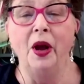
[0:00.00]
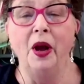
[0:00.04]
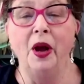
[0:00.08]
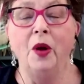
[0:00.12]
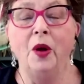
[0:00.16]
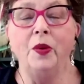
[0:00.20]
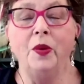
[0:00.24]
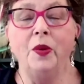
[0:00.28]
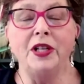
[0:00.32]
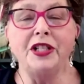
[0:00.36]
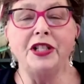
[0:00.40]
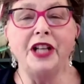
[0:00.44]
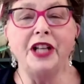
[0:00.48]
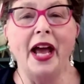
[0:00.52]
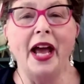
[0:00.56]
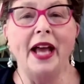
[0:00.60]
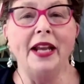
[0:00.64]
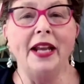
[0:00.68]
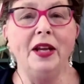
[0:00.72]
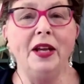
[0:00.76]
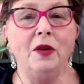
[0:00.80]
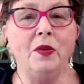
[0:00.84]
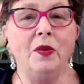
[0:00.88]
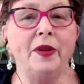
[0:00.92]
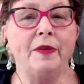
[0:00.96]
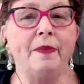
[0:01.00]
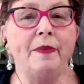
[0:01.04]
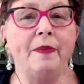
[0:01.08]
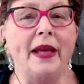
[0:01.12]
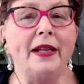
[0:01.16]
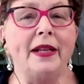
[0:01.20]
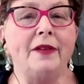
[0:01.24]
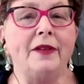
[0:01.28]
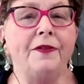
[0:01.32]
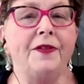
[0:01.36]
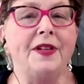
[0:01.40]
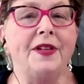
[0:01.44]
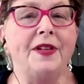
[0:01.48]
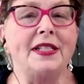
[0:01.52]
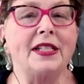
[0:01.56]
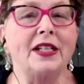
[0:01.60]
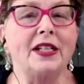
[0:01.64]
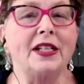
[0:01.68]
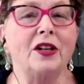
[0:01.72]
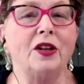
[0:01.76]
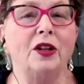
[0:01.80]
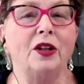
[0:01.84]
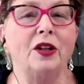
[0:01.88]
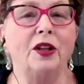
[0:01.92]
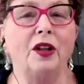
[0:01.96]
We're chatting with
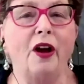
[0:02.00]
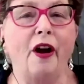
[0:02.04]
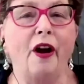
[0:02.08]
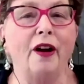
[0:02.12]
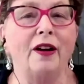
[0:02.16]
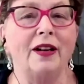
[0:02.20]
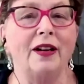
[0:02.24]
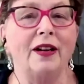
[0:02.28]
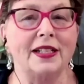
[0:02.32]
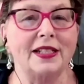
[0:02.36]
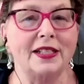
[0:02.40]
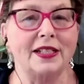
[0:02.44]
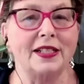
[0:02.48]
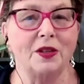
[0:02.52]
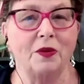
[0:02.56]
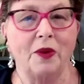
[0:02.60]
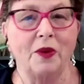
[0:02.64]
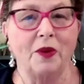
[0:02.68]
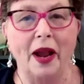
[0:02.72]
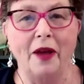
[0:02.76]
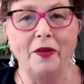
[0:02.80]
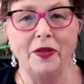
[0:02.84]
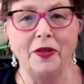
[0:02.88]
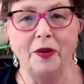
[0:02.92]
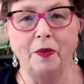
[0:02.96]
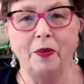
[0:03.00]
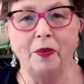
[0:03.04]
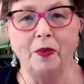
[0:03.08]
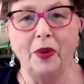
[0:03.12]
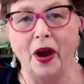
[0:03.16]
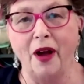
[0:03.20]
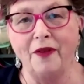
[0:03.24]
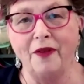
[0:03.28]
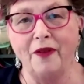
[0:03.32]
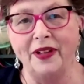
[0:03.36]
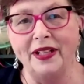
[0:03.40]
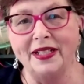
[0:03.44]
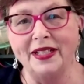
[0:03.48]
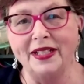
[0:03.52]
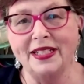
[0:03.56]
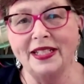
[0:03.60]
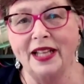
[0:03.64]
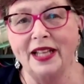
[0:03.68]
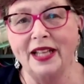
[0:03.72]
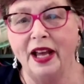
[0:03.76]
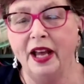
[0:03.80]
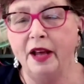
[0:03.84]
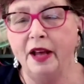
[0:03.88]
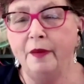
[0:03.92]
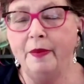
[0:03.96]
metaphysical artists around the province,
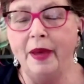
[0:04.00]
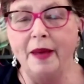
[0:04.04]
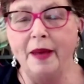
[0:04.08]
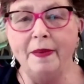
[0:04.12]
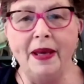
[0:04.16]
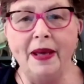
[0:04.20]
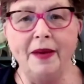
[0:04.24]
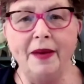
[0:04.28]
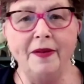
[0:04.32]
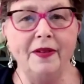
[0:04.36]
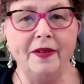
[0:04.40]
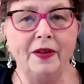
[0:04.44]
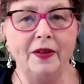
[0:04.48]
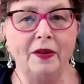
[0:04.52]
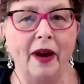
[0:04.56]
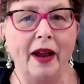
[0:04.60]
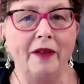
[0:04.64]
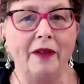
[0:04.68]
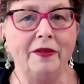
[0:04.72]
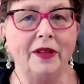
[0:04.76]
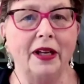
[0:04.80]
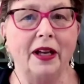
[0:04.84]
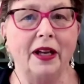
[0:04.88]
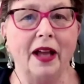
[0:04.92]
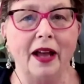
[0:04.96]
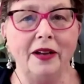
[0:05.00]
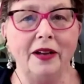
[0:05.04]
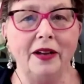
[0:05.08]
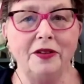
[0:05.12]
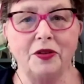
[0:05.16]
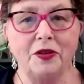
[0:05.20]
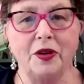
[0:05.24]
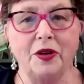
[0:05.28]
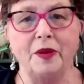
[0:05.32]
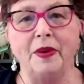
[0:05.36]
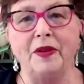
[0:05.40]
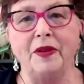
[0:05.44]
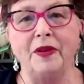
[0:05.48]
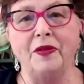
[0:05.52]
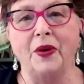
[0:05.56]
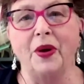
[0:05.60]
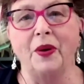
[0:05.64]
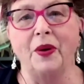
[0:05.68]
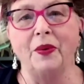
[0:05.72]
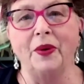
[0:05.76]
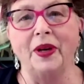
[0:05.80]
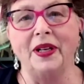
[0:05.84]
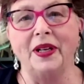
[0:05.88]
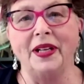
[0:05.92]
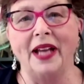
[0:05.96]
maybe even around the country before
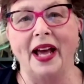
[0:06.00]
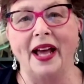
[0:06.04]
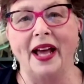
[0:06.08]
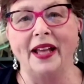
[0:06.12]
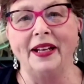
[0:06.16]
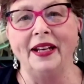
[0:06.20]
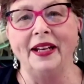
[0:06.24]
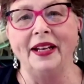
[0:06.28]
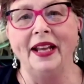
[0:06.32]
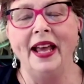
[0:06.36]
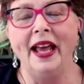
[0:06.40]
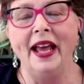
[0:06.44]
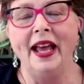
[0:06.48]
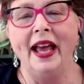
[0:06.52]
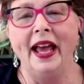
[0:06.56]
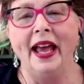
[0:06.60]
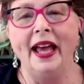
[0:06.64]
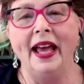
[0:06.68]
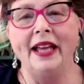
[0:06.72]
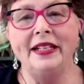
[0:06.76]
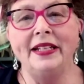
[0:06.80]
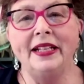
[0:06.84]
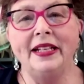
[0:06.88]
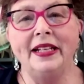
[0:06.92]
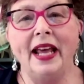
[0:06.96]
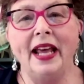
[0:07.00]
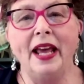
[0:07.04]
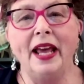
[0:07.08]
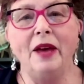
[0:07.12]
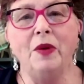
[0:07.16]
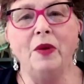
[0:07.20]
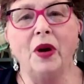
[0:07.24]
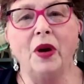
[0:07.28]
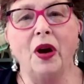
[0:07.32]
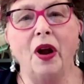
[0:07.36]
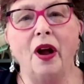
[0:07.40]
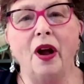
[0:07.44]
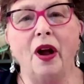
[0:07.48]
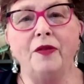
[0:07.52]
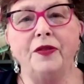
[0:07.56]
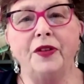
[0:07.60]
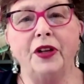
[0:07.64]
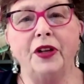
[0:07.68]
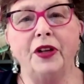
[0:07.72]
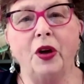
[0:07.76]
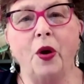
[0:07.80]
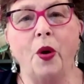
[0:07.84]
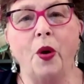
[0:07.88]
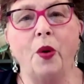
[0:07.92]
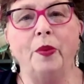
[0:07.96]
we're done. And today we're off to
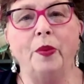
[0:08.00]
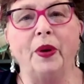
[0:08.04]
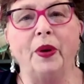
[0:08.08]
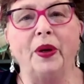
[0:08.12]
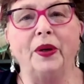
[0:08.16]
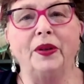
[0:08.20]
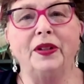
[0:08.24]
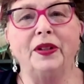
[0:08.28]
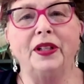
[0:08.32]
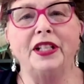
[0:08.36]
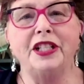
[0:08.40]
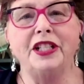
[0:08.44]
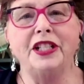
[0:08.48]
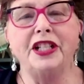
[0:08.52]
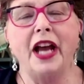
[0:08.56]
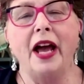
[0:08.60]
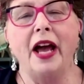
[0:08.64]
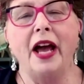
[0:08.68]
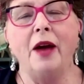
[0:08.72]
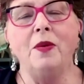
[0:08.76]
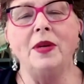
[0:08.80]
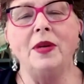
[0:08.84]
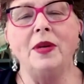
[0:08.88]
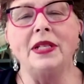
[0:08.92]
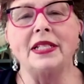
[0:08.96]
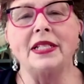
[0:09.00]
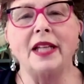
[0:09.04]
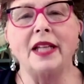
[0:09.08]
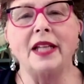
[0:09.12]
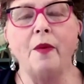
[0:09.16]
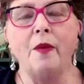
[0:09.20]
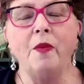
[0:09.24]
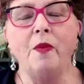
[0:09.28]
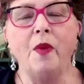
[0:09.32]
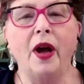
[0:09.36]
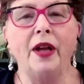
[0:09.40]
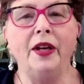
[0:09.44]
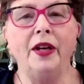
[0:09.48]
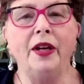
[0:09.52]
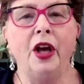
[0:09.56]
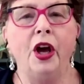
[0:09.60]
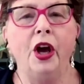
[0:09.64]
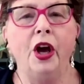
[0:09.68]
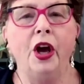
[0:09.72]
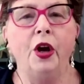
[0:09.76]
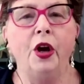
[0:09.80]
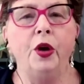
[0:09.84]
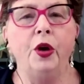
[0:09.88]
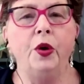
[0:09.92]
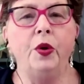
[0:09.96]
Coburg to chat with someone
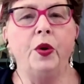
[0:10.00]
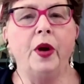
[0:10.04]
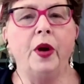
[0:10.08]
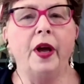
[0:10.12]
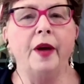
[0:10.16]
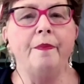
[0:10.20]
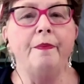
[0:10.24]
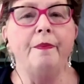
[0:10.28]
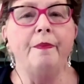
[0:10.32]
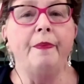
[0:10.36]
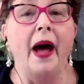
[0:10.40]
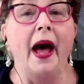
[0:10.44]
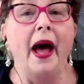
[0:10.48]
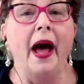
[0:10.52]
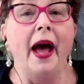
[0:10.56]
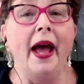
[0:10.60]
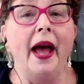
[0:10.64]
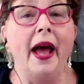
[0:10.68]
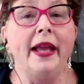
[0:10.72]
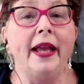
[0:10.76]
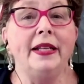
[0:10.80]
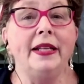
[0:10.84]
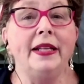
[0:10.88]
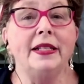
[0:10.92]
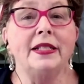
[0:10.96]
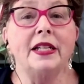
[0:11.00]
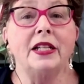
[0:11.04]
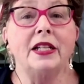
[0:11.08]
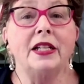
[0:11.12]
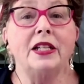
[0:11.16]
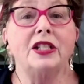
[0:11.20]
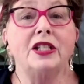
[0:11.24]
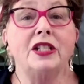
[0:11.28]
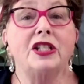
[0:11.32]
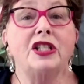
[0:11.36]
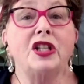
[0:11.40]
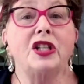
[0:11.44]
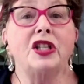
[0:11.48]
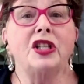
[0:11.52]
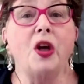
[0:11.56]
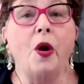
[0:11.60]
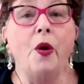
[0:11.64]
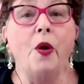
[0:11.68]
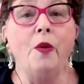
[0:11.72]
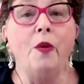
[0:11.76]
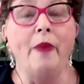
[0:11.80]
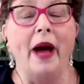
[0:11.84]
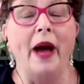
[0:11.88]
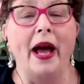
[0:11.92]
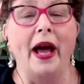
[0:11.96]
who combines so
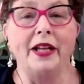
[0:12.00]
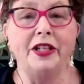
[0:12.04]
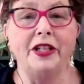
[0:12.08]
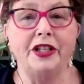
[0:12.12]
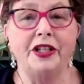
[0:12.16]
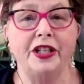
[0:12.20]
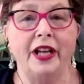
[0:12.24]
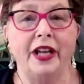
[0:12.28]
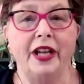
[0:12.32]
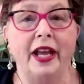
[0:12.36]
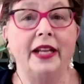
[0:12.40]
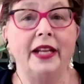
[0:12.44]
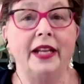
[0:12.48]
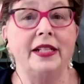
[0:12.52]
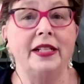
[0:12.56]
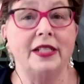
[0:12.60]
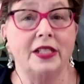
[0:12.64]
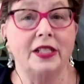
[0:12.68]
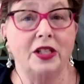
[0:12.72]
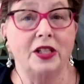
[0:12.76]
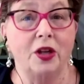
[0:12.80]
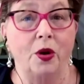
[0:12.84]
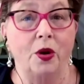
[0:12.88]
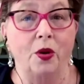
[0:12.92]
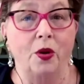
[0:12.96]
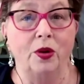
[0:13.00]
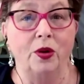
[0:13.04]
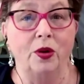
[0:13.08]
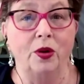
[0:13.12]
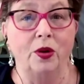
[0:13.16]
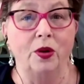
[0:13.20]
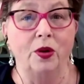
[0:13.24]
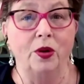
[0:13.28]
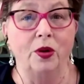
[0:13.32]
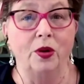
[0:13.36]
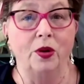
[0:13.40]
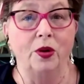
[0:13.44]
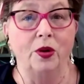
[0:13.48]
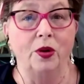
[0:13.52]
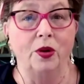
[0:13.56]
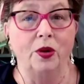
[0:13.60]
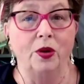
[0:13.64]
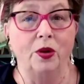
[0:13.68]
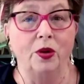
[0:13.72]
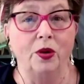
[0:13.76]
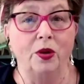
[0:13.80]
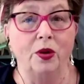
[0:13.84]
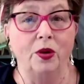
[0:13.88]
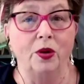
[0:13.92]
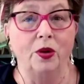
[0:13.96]
much and is totally awesome.